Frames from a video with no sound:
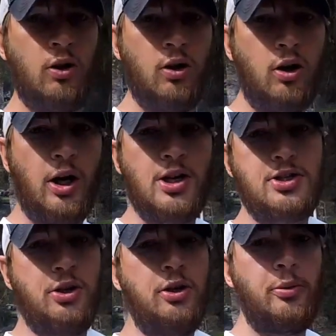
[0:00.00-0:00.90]
Alright,
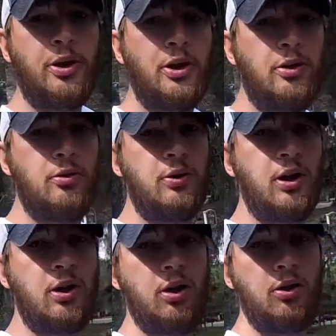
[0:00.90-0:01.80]
so here we go. We got
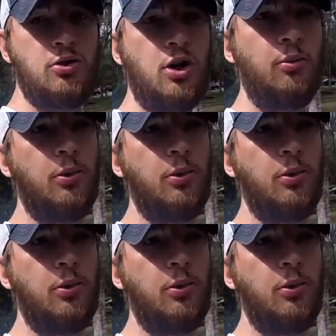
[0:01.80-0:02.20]
a John